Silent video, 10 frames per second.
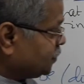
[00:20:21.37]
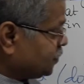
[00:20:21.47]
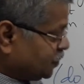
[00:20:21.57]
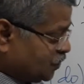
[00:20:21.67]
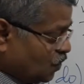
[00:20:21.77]

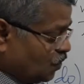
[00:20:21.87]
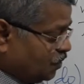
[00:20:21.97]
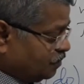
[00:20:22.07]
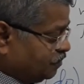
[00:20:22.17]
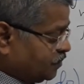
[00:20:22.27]

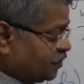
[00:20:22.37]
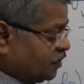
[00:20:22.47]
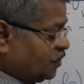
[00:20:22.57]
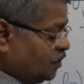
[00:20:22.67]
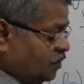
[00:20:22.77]
So,
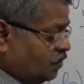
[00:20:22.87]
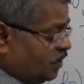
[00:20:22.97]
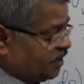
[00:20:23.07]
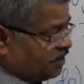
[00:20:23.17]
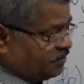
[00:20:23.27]
what
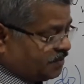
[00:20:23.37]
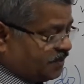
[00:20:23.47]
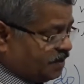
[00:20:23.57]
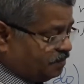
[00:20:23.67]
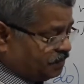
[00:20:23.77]
did we
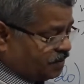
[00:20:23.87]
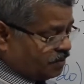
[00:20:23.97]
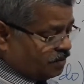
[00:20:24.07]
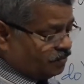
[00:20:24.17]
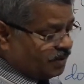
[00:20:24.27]
say?
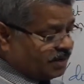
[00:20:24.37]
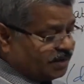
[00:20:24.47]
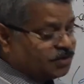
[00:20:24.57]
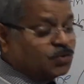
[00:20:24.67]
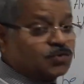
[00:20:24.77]
We
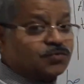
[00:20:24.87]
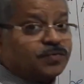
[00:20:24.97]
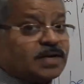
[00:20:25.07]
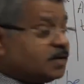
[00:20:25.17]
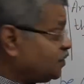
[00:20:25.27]
can use
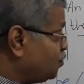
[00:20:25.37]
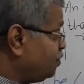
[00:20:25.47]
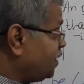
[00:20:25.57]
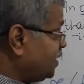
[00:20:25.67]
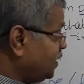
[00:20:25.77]
will you
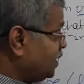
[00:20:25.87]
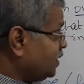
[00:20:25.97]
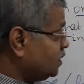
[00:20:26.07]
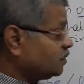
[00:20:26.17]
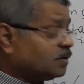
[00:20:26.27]
be
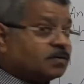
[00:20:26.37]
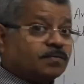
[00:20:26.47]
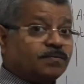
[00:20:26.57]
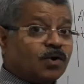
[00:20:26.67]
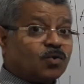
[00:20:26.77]
in
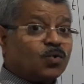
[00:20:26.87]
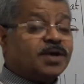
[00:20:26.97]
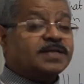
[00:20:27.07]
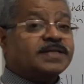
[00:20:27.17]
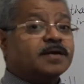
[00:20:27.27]
for
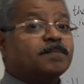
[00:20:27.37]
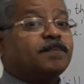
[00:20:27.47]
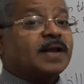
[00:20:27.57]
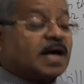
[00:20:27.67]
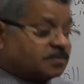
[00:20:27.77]
knowing their
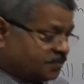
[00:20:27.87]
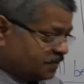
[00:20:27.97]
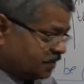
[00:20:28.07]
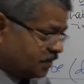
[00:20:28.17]
plans.